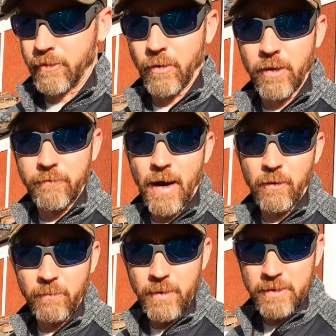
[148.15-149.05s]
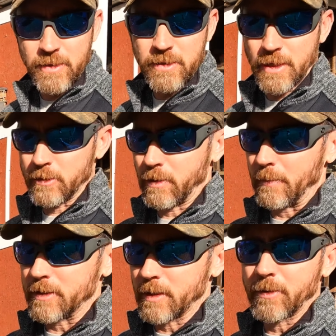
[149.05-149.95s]
you're in the firewood business, that's probably
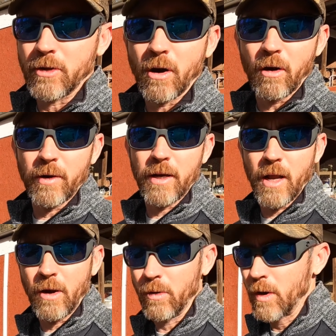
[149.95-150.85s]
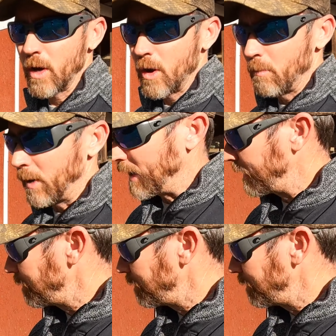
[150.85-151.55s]
something you already know, but